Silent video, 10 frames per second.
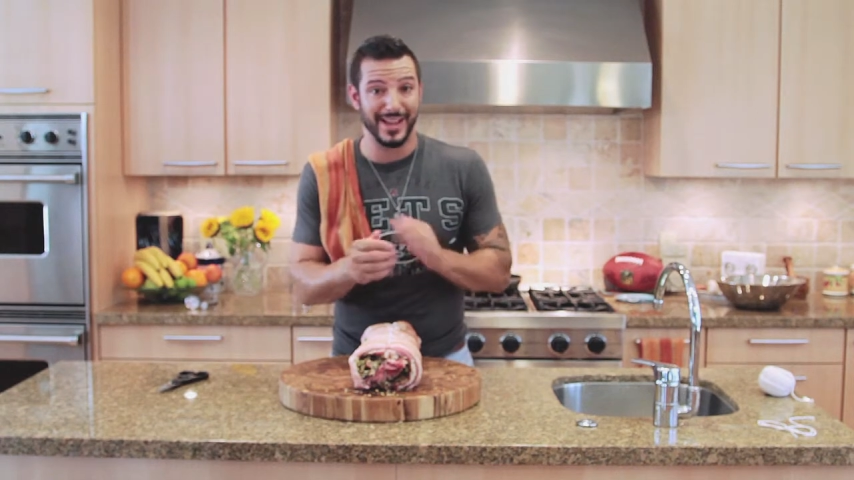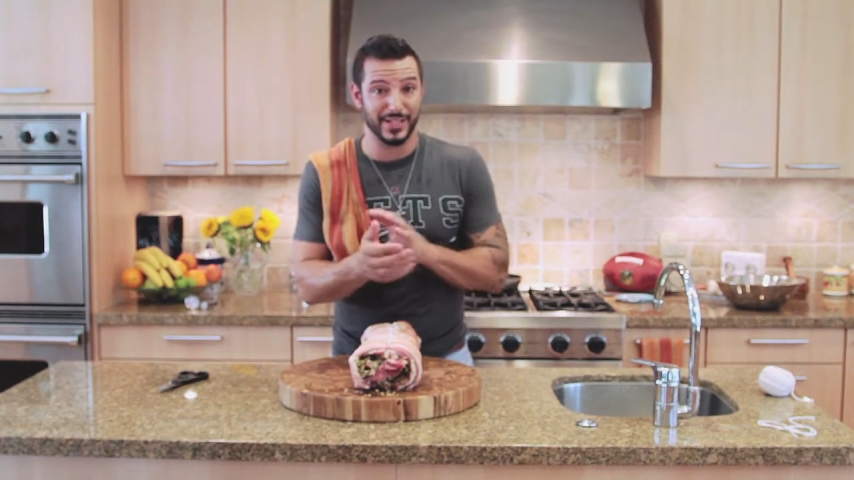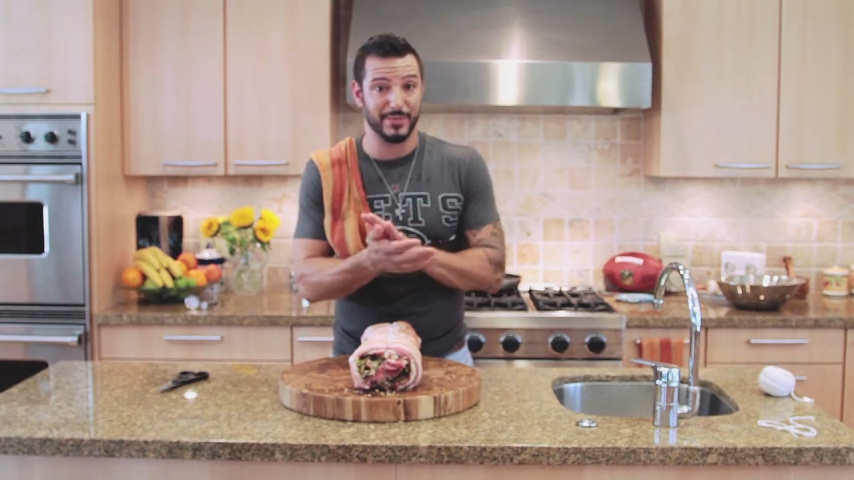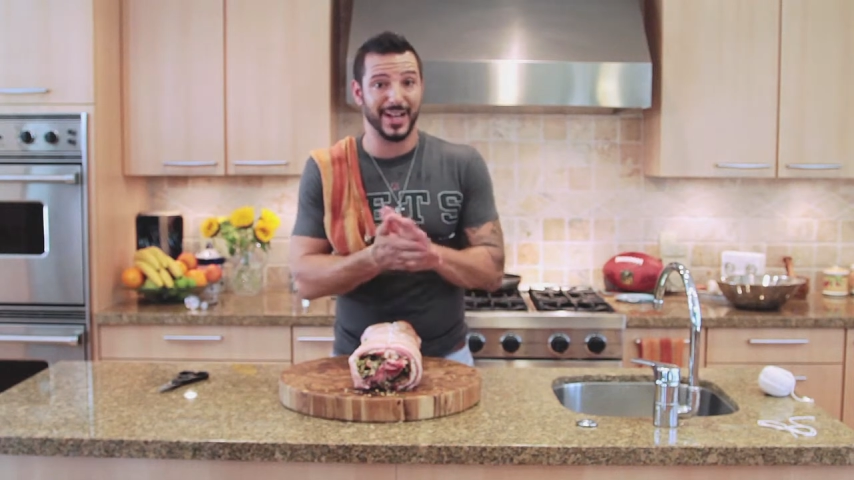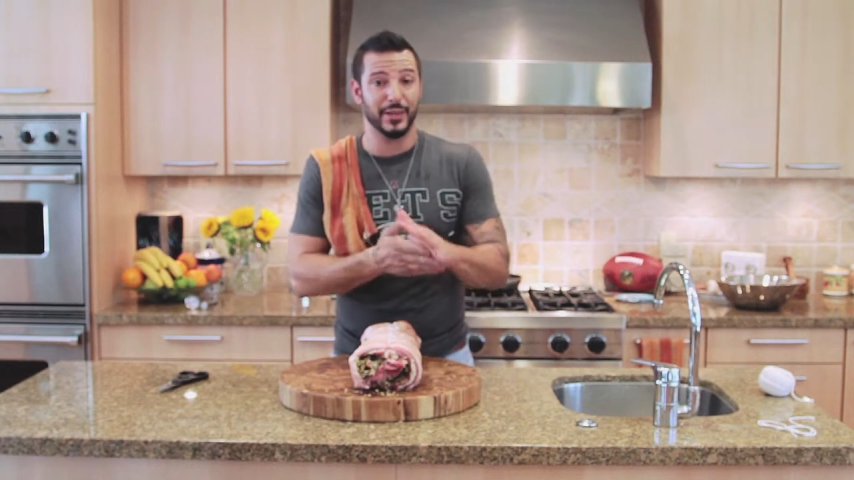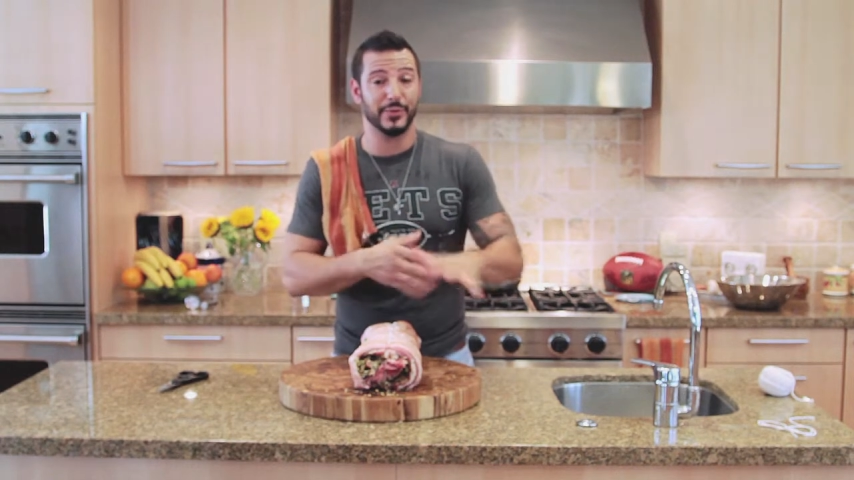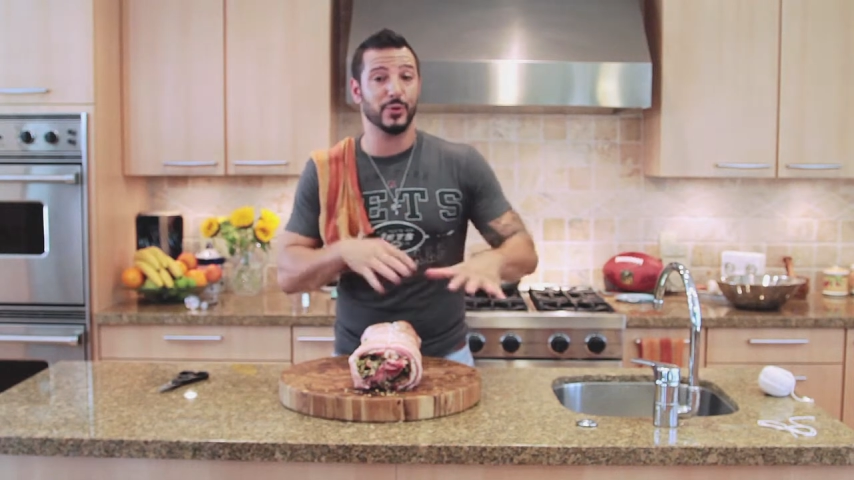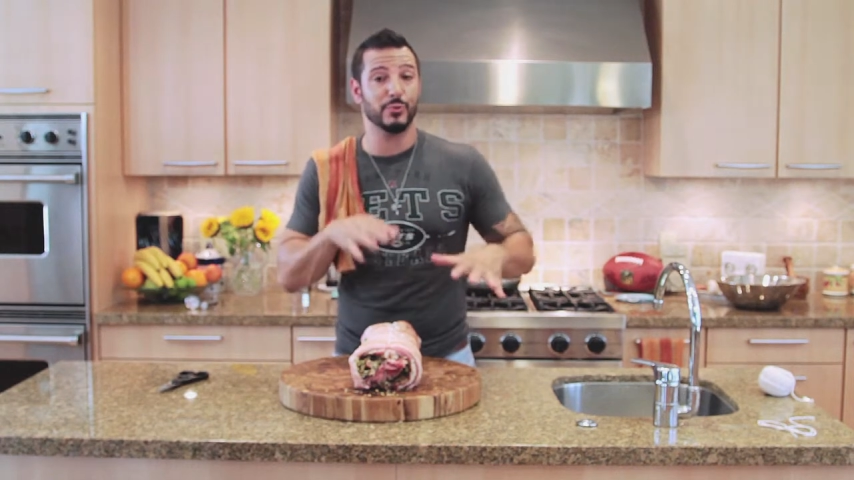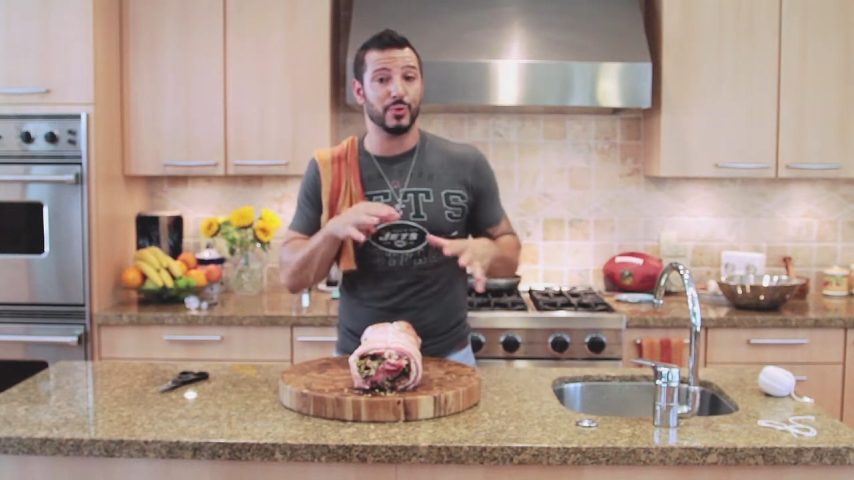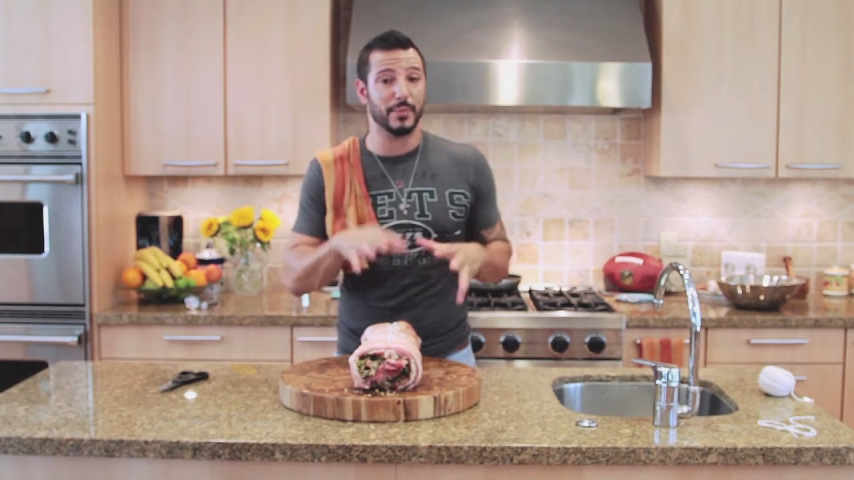and some olive
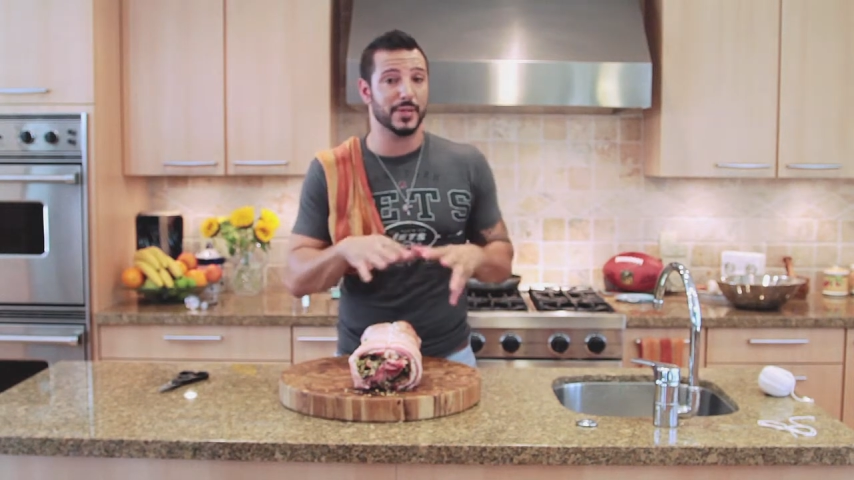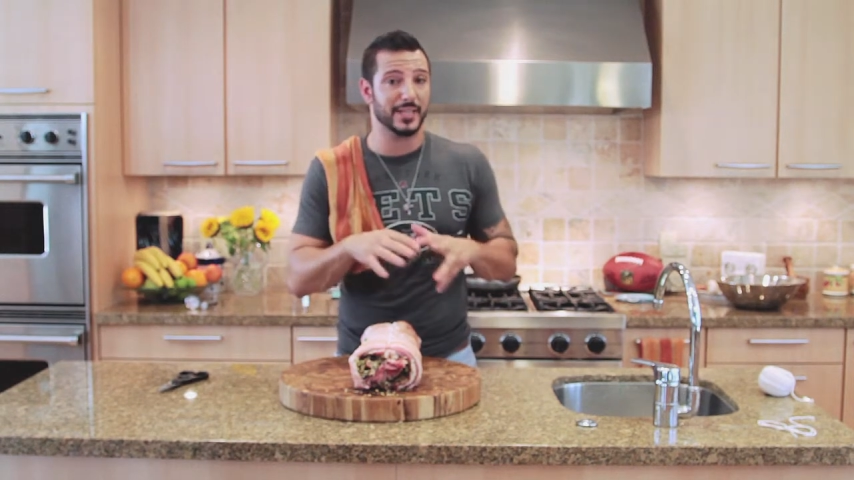oil, rub this